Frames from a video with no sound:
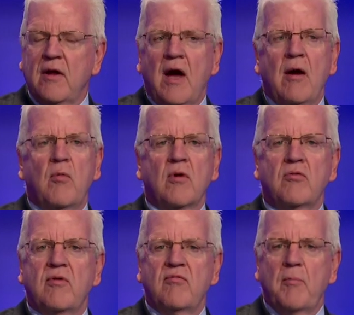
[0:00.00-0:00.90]
I worked
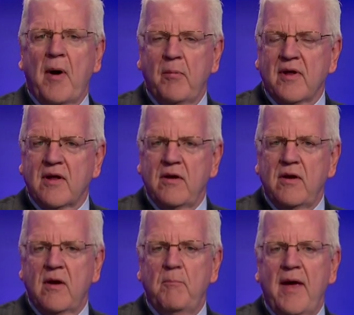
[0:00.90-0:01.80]
with a Republican
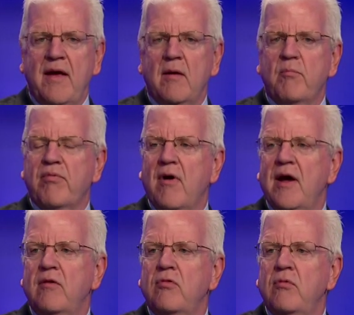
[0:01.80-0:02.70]
mayor
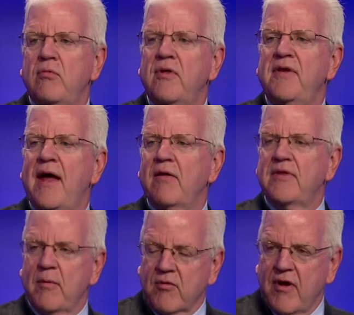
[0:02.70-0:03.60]
prior to the now
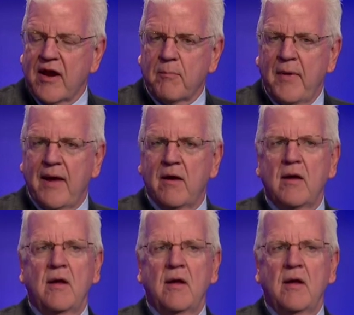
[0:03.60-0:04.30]
Democratic mayor.